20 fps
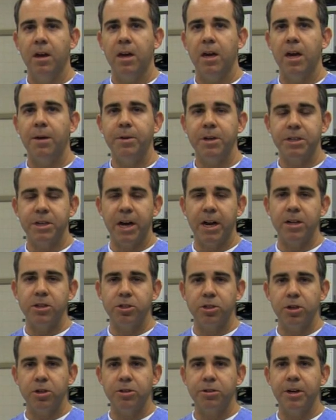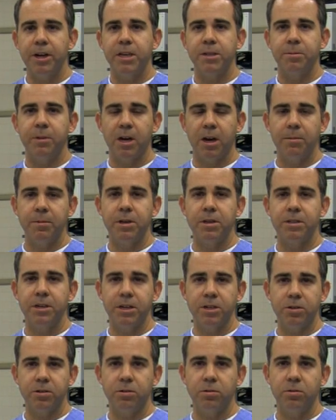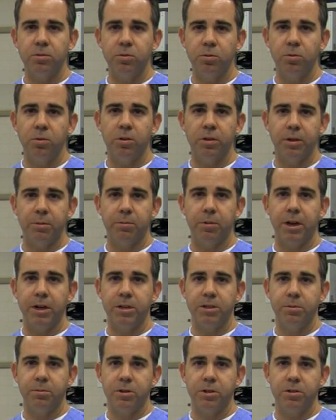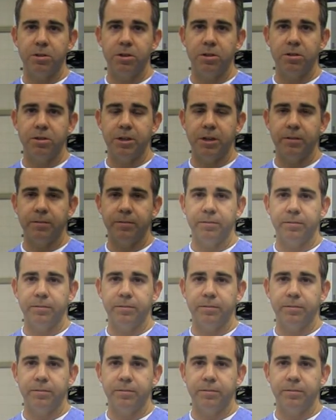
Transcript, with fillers: Image-guided surgery has become an essential tool in brain tumor surgery.